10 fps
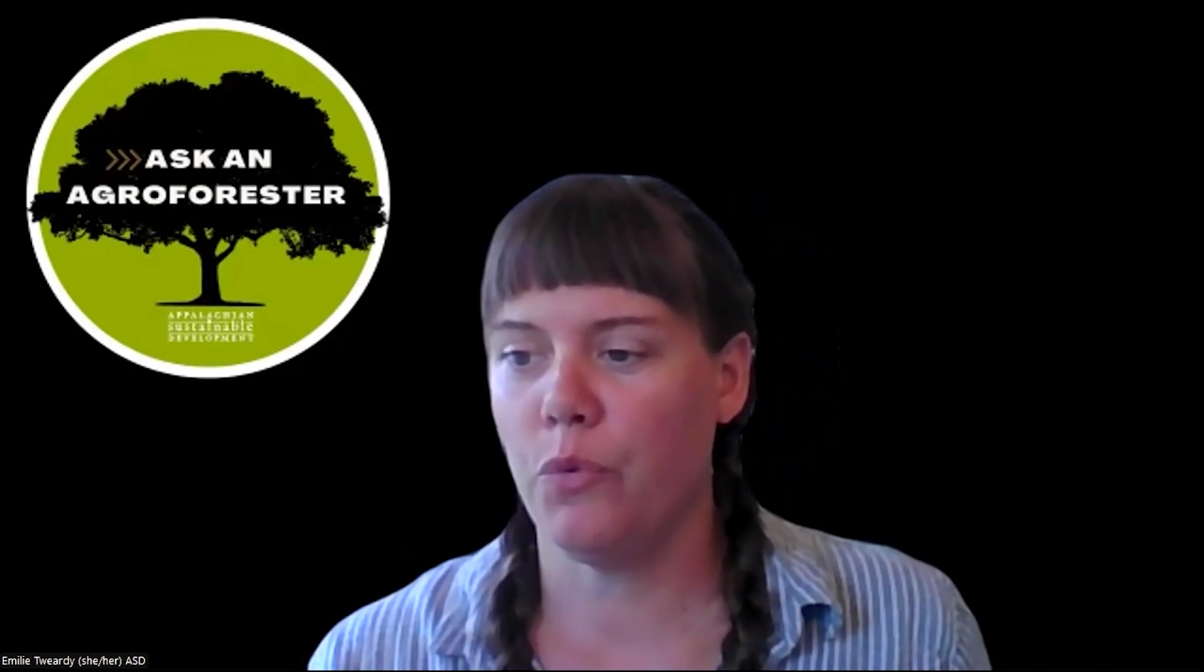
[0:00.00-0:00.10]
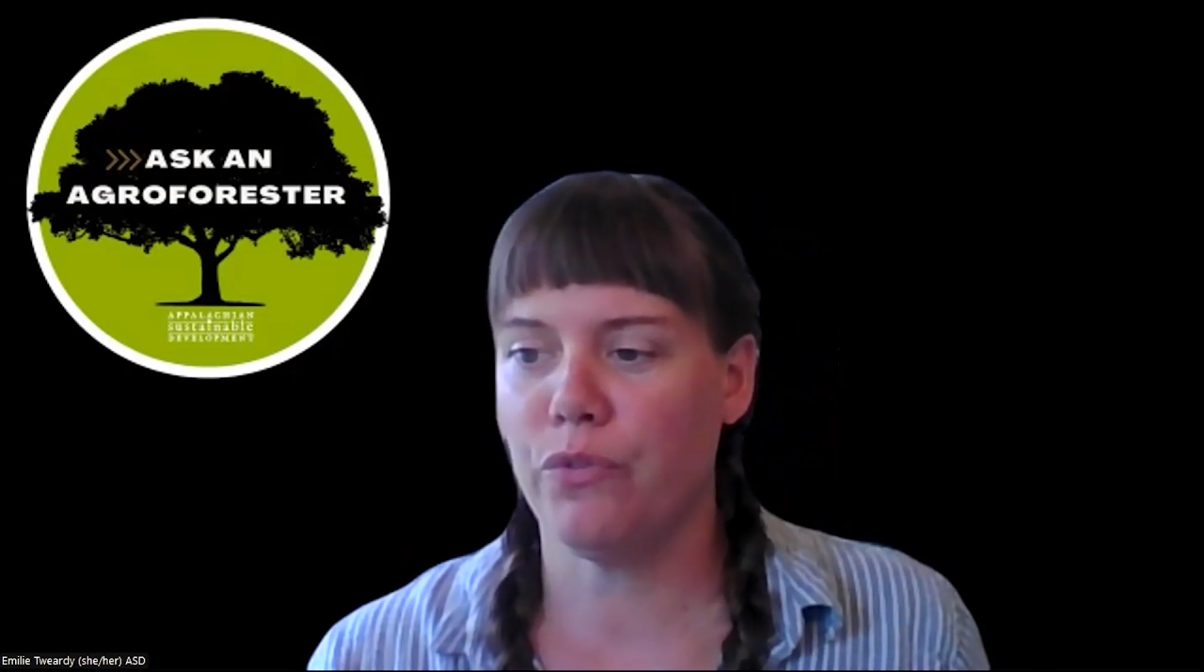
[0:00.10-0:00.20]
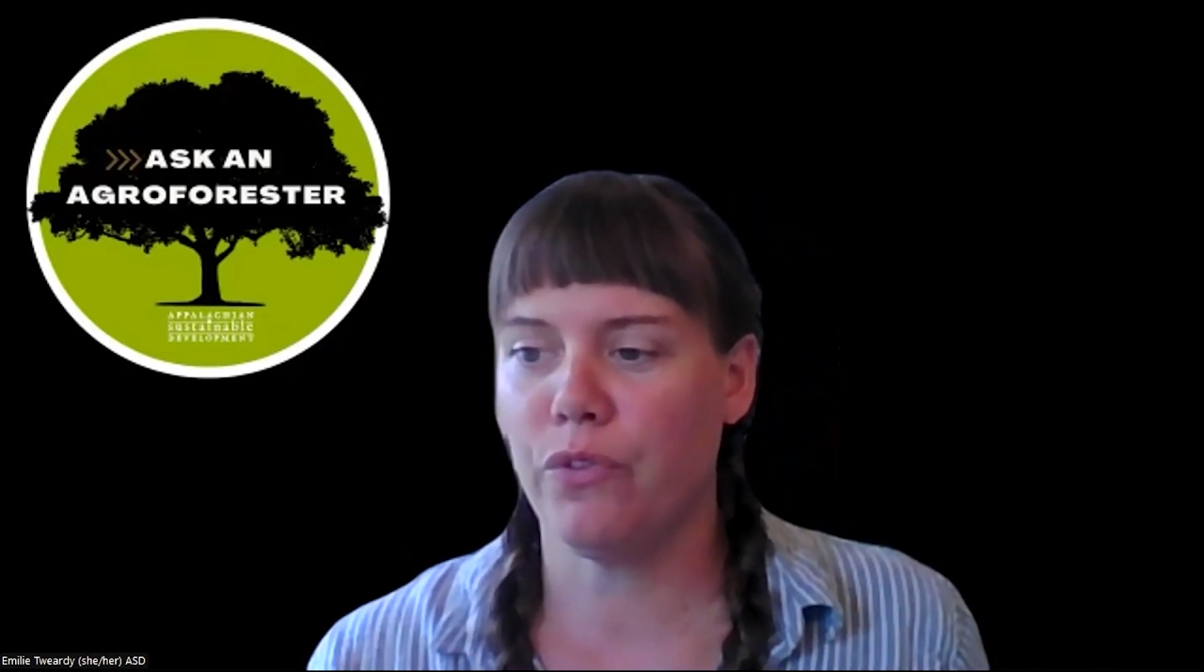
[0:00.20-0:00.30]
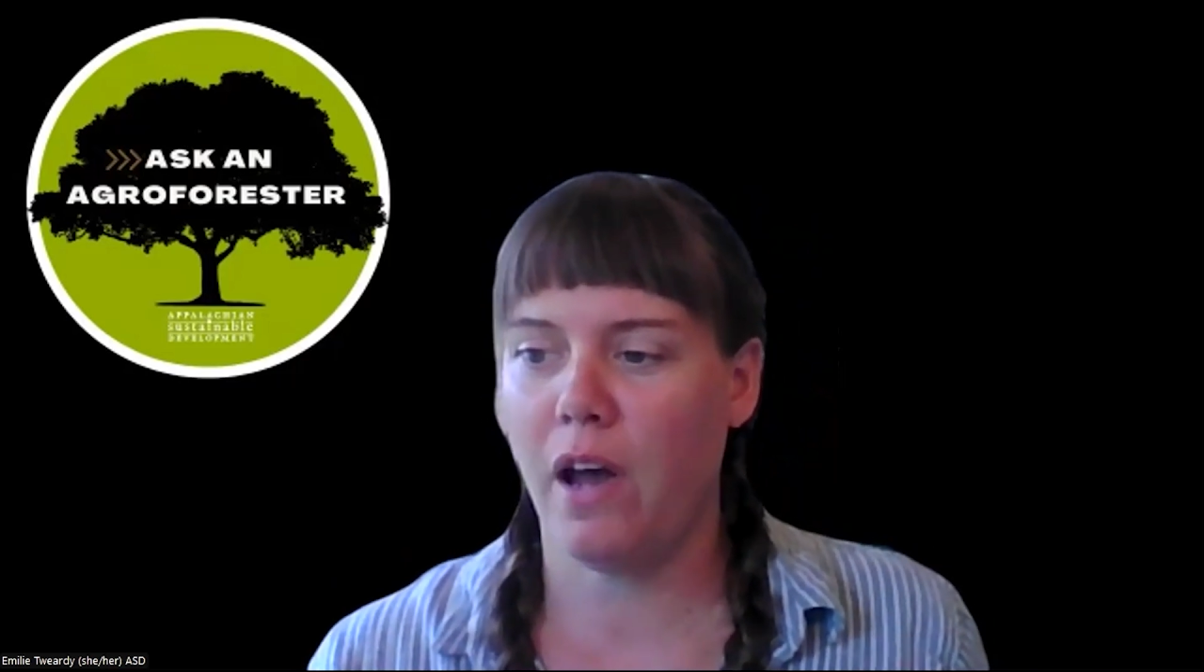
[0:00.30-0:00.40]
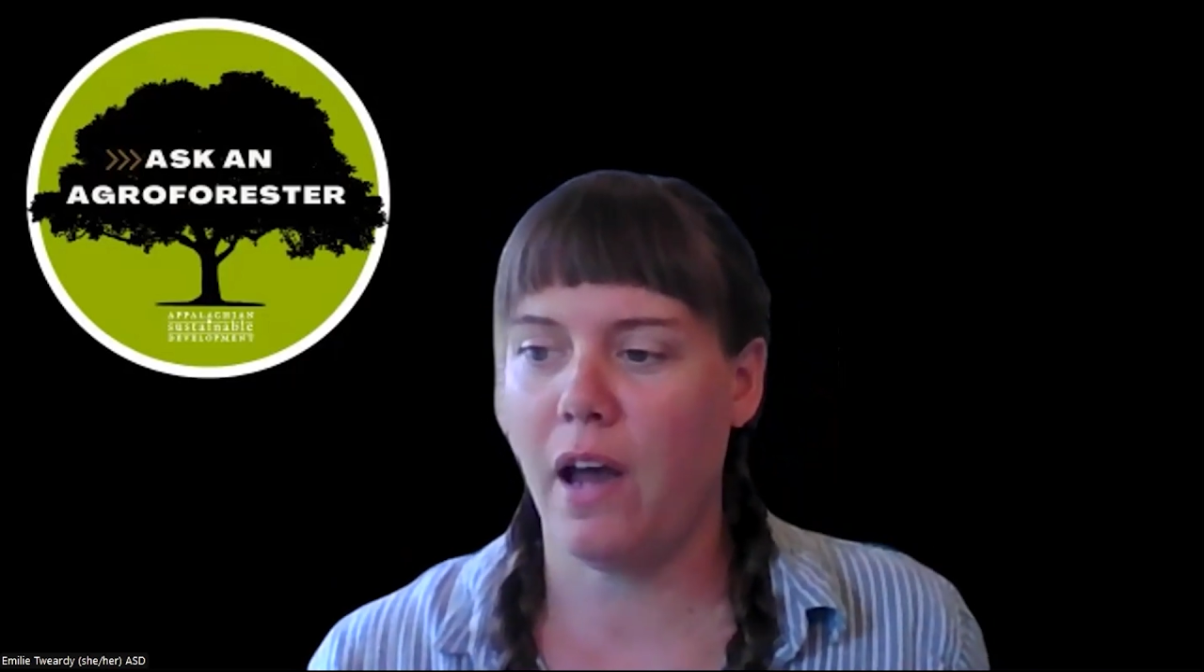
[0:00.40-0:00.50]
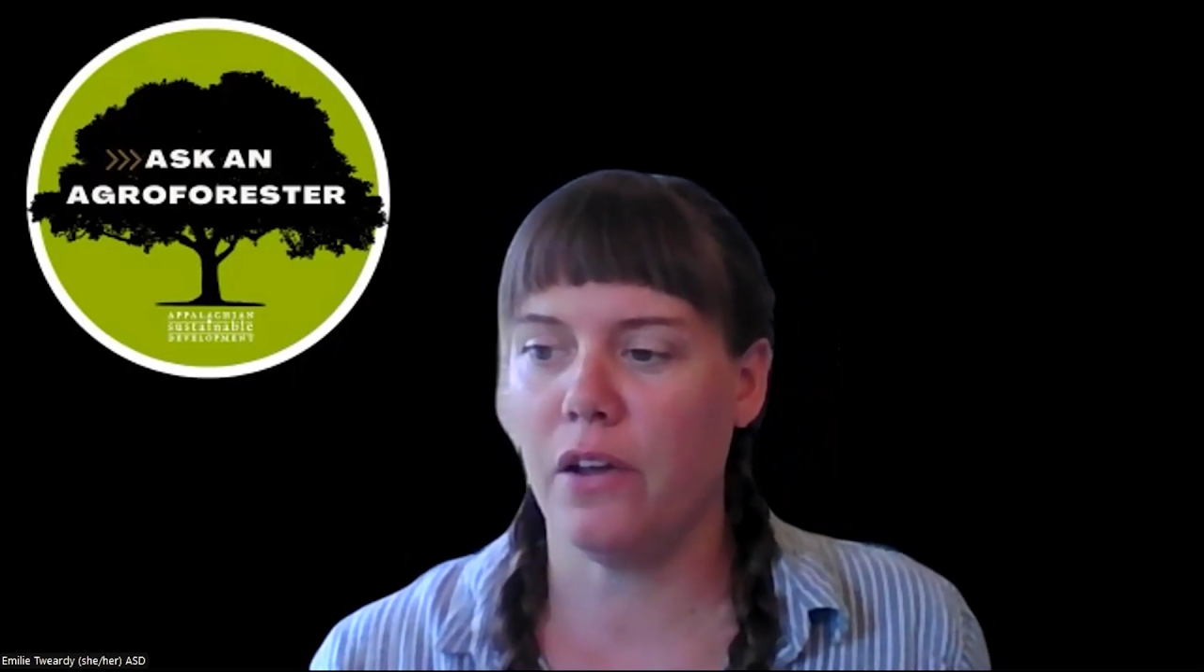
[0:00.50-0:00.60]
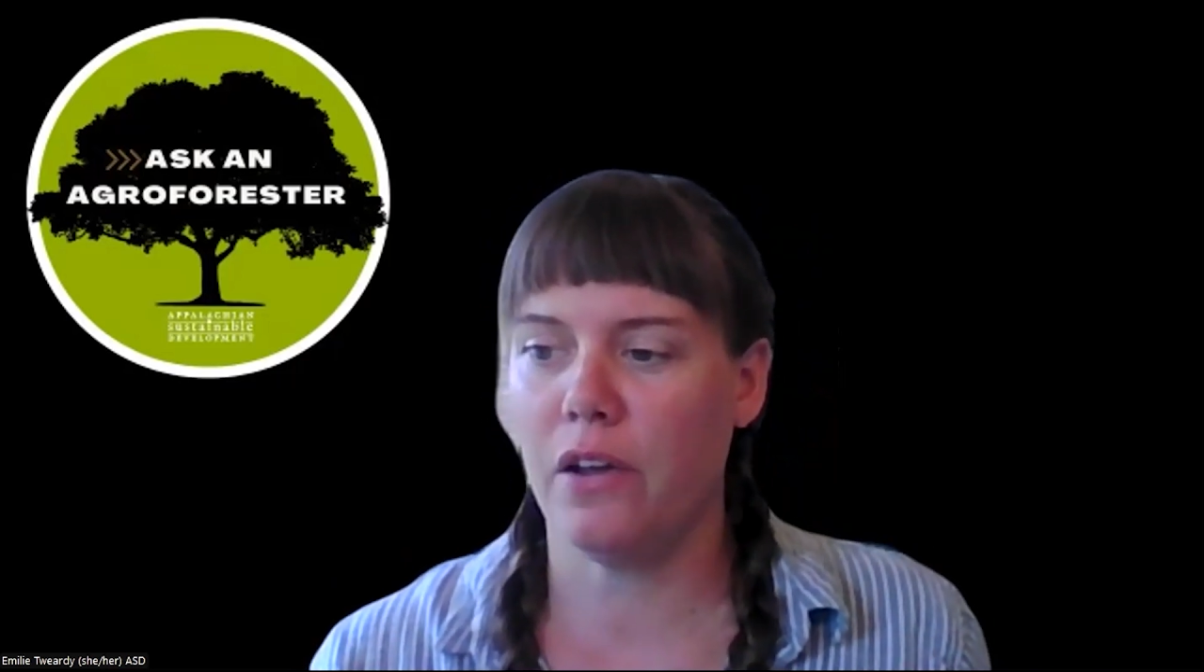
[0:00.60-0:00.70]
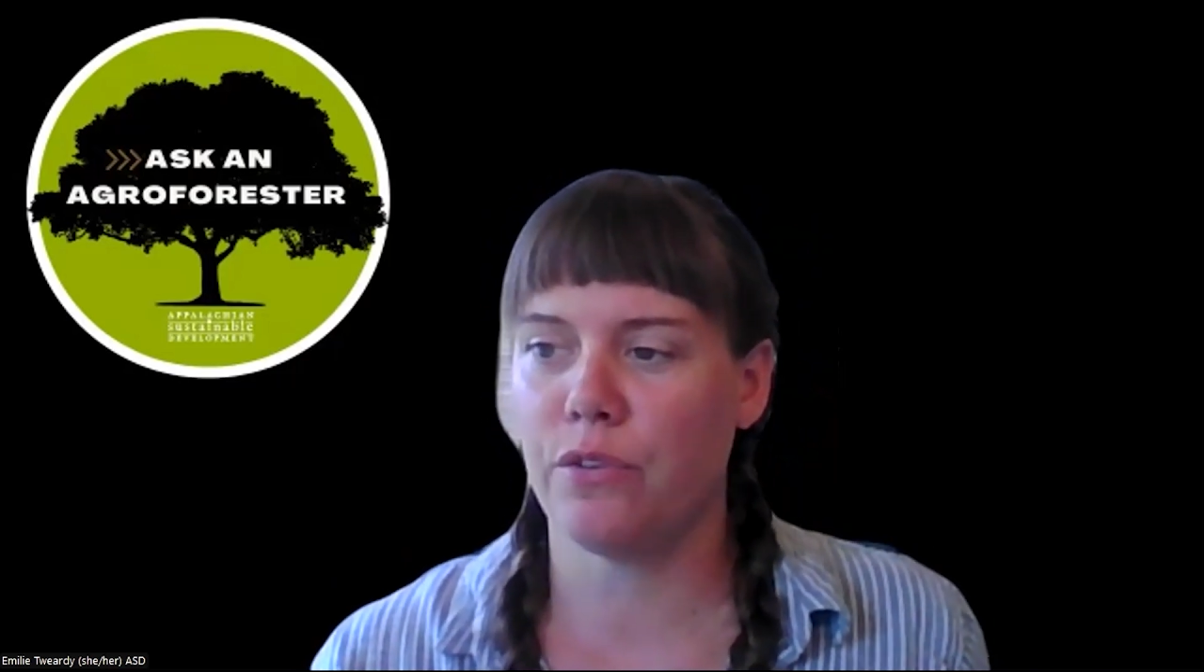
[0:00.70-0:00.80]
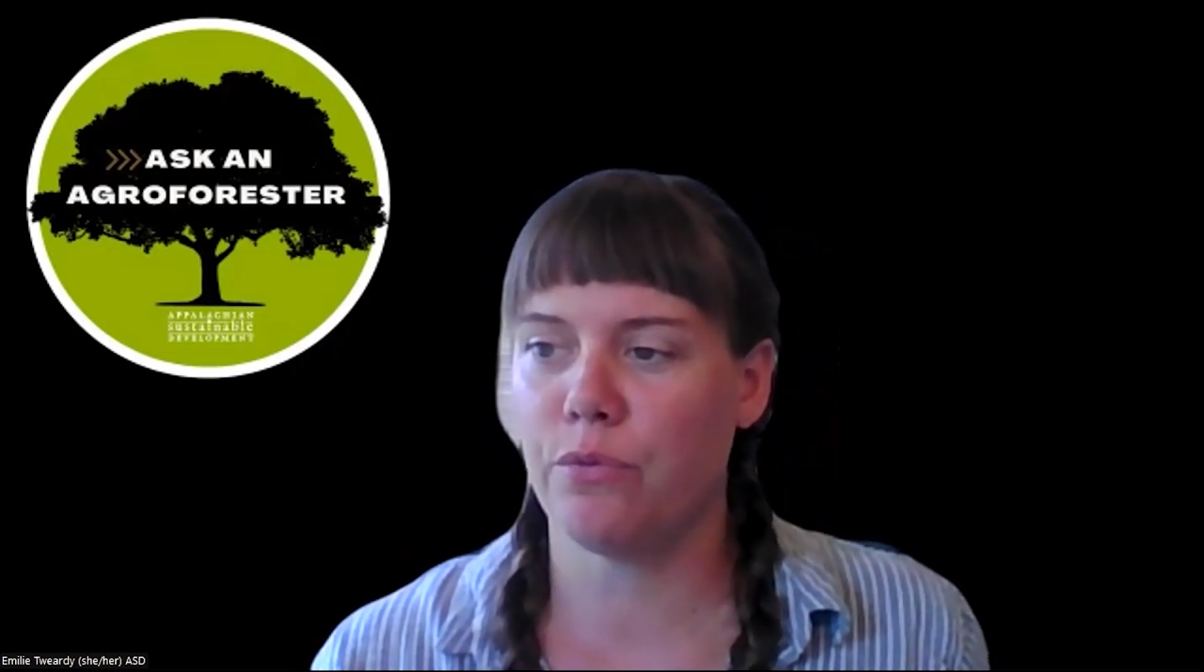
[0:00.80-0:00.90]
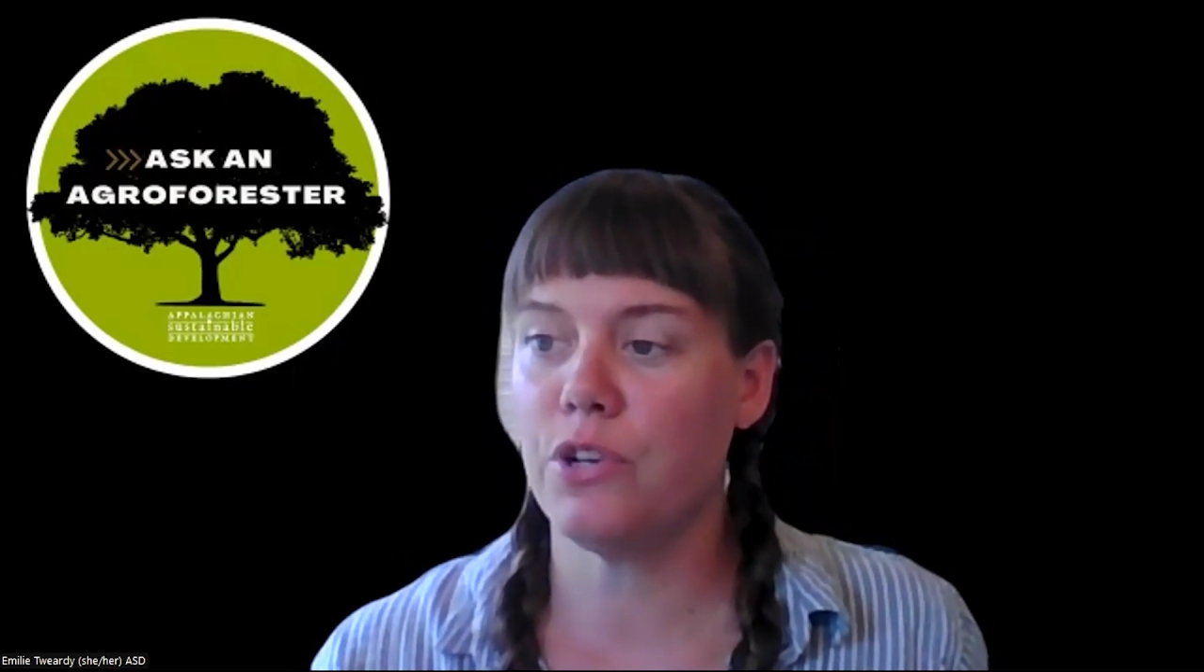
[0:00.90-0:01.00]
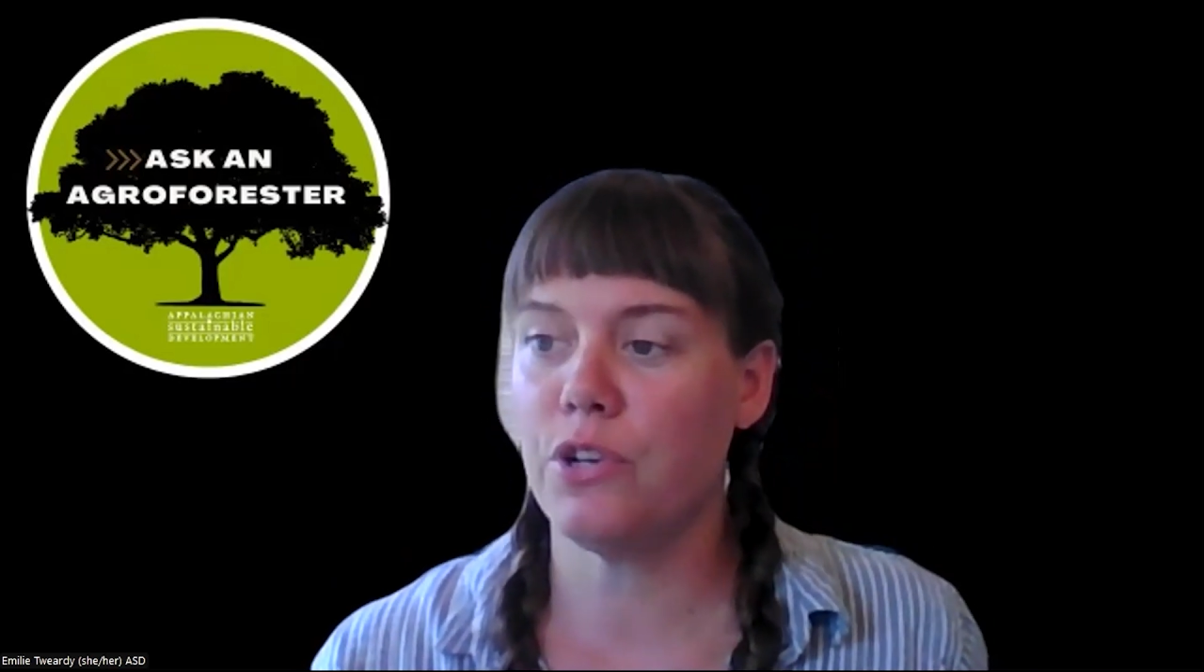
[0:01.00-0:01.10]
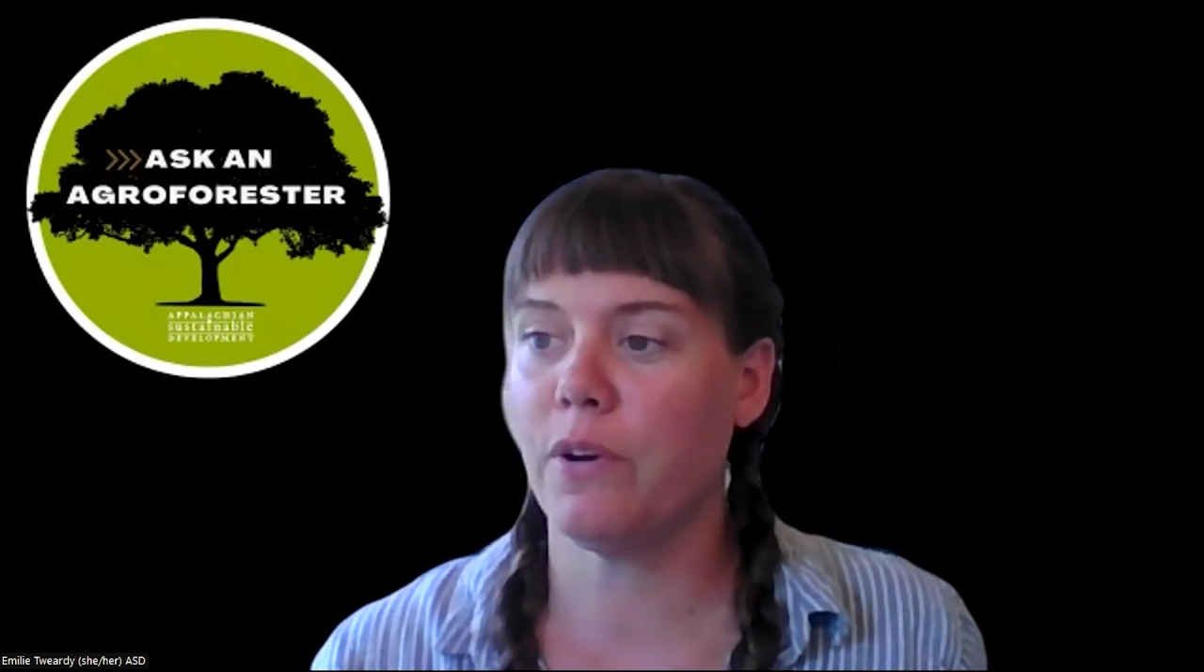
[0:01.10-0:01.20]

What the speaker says: We've got 3